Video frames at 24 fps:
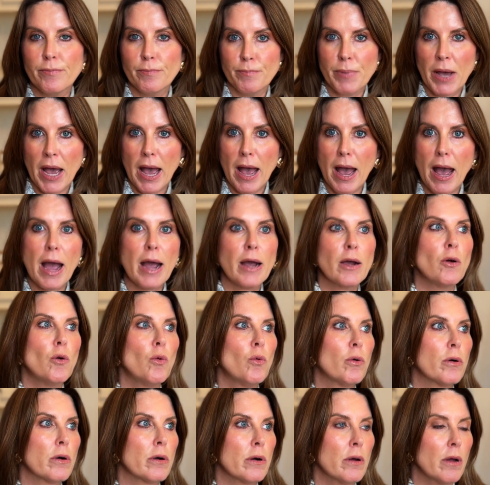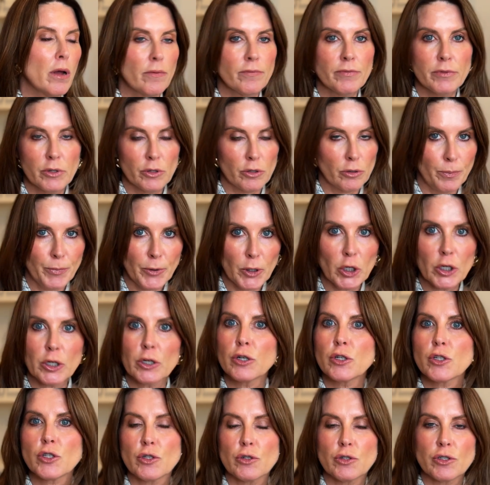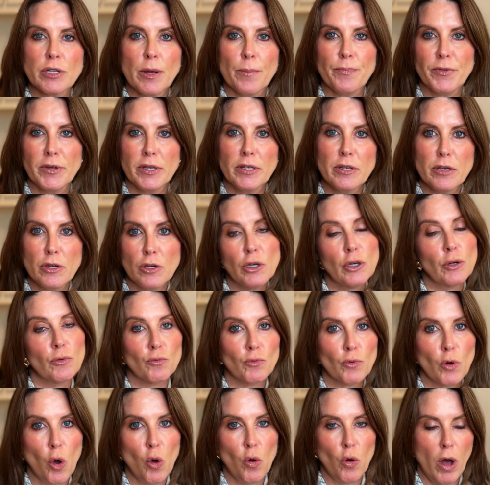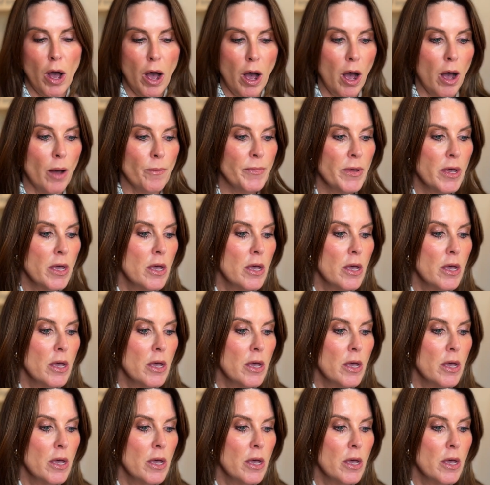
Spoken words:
bag or a little purse or something that you can roll up.